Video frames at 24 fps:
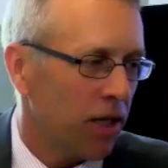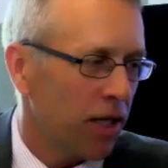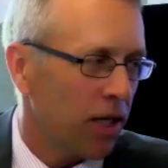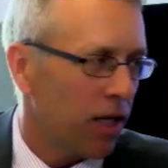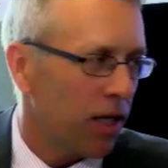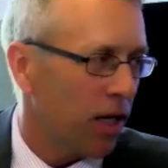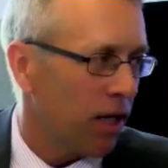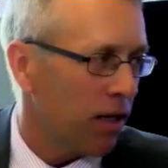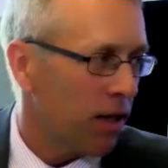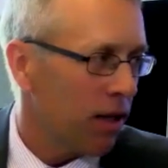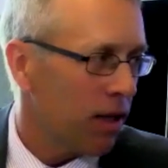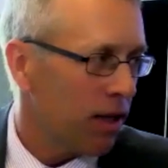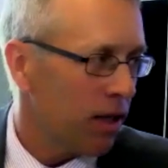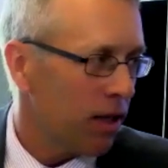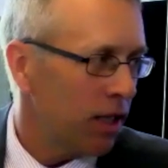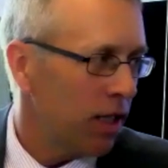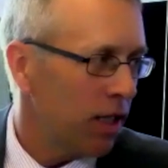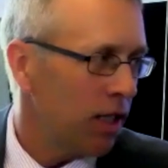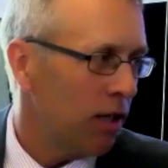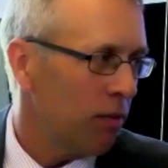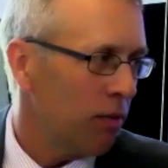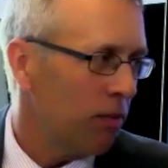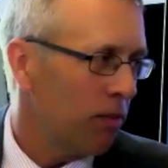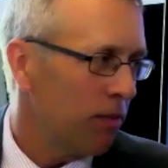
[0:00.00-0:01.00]
of a
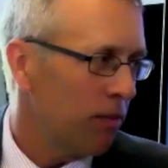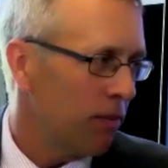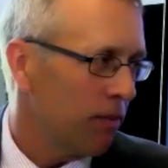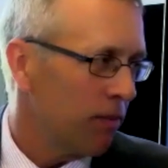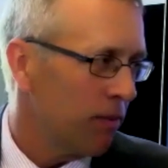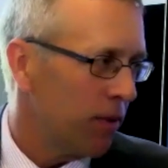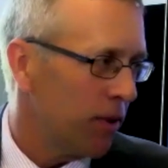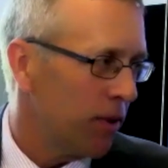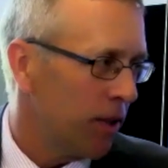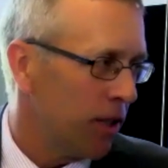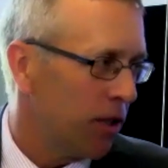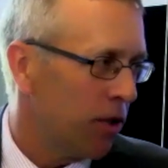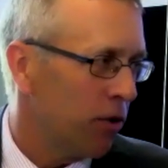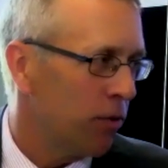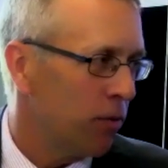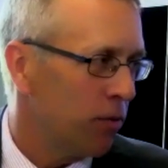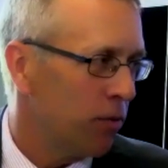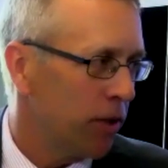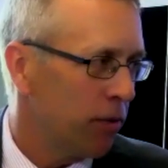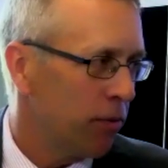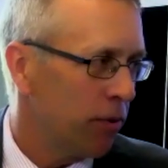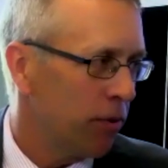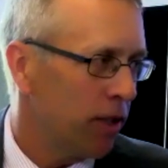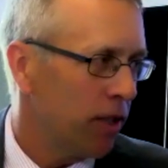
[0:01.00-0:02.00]
theme, you know,
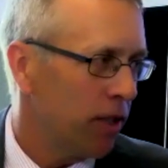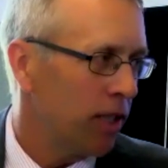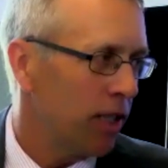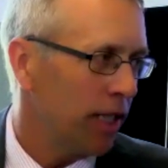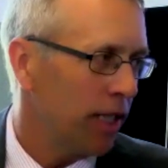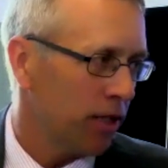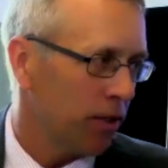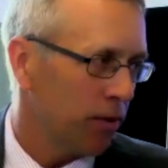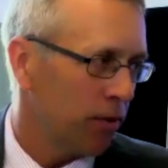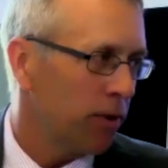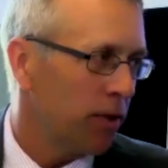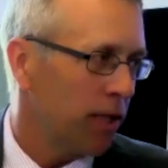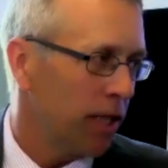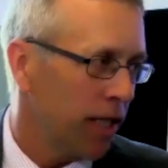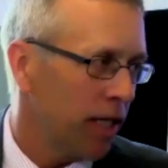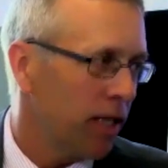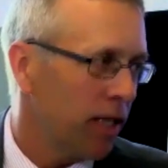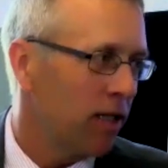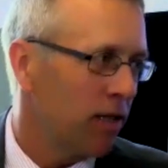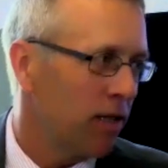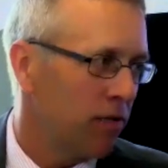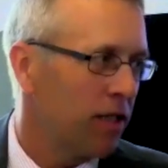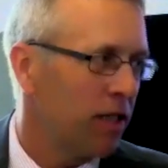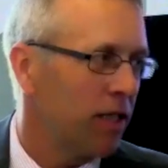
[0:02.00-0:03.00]
we really like
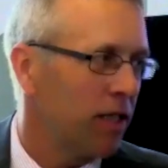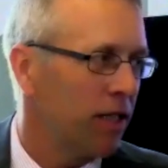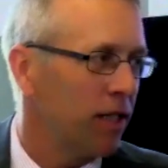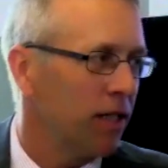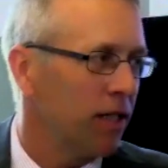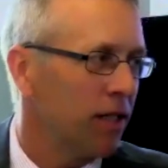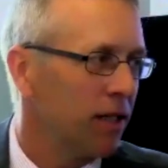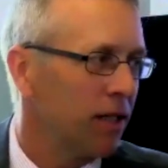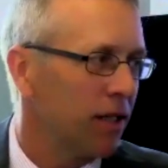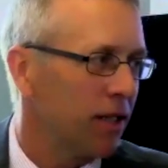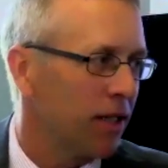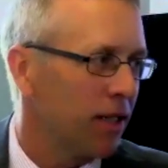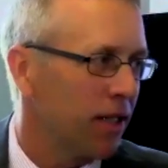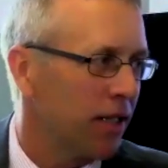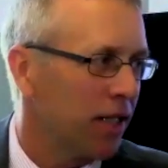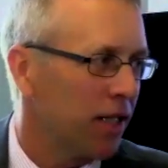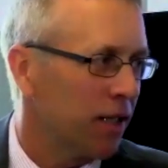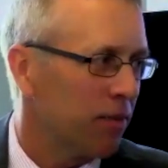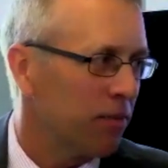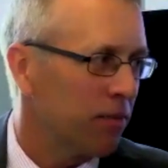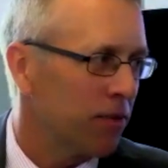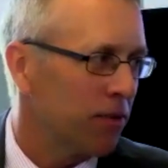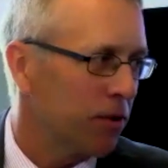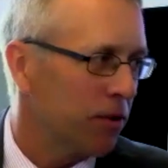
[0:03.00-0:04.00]
NVIDIA.
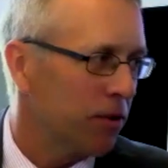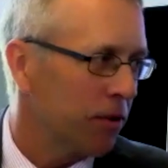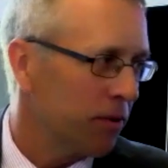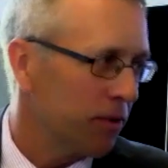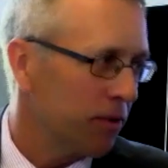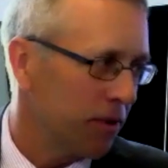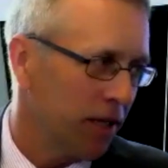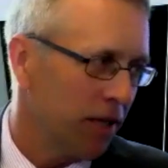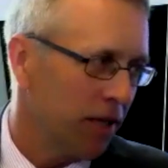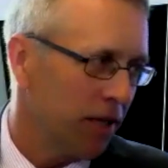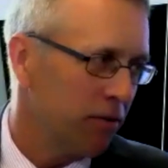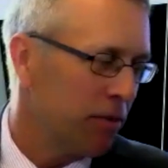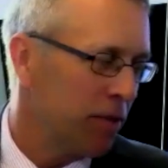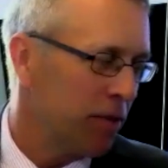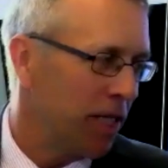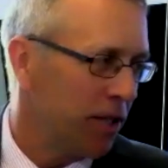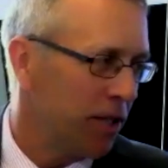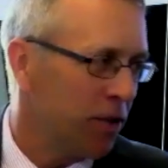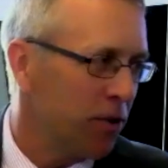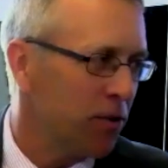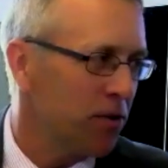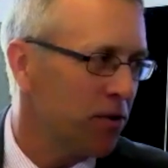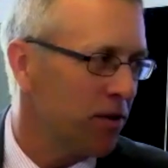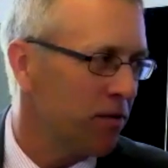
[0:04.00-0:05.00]
So everybody
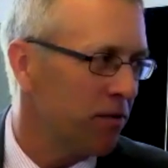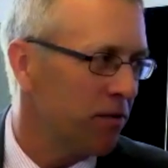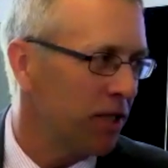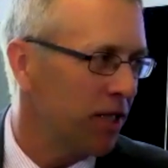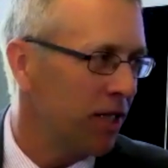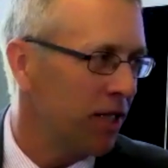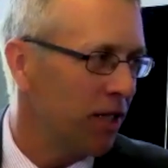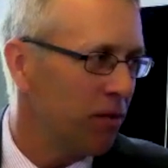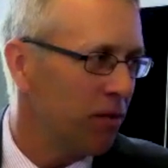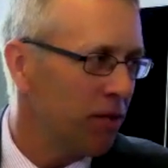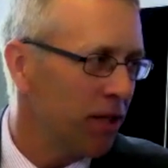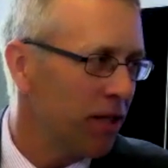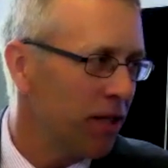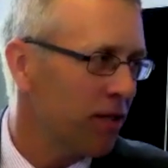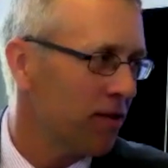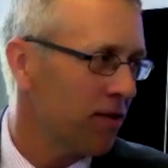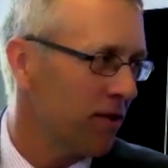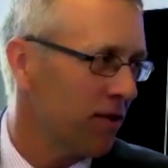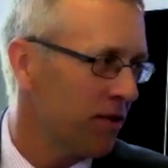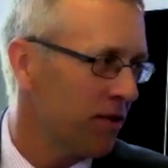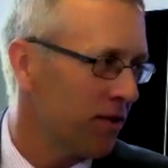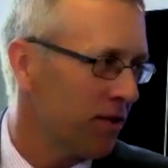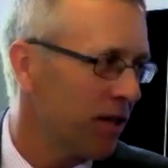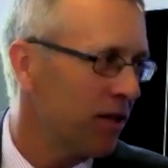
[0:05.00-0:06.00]
knows NVIDIA because
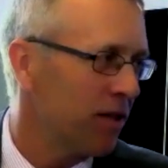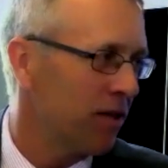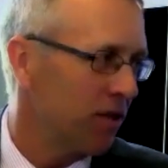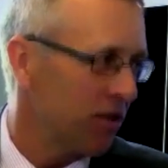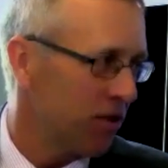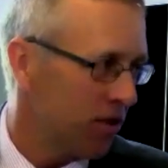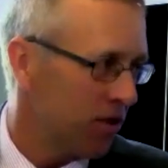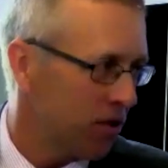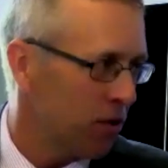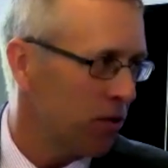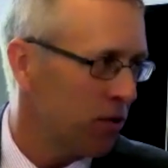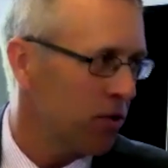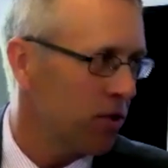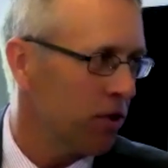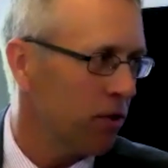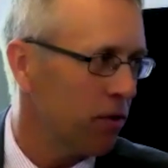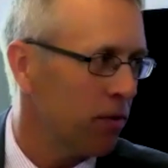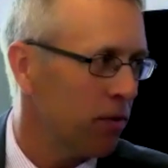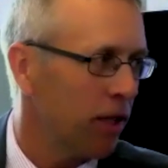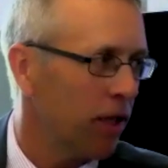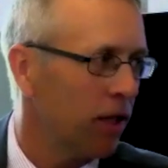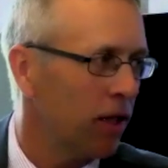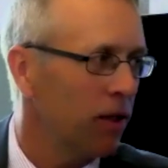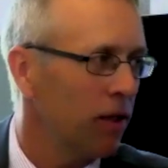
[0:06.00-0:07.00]
it's done so
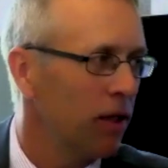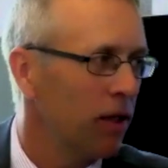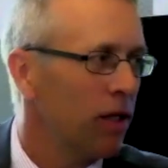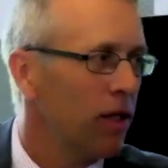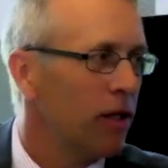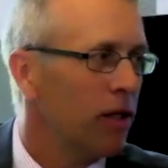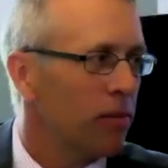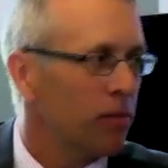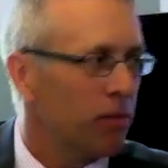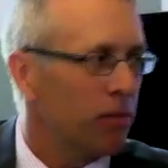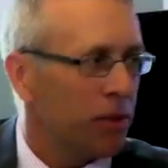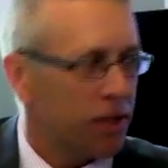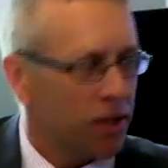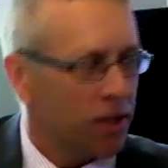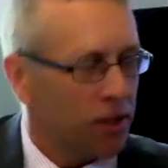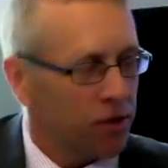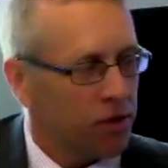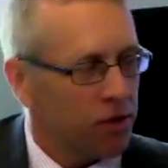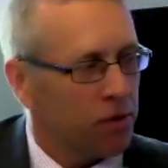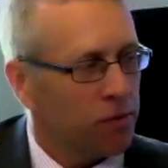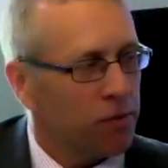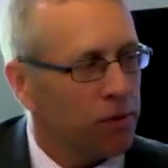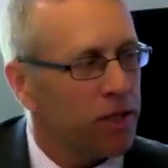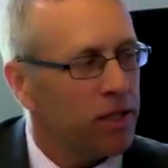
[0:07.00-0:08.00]
well, but there's
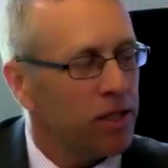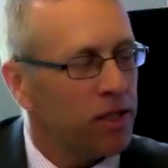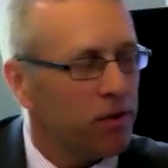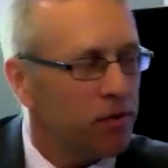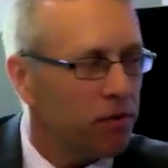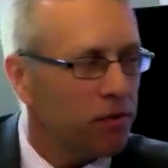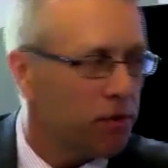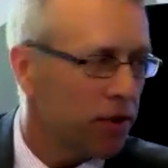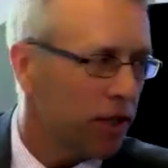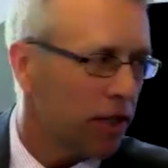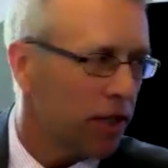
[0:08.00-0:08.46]
a reason for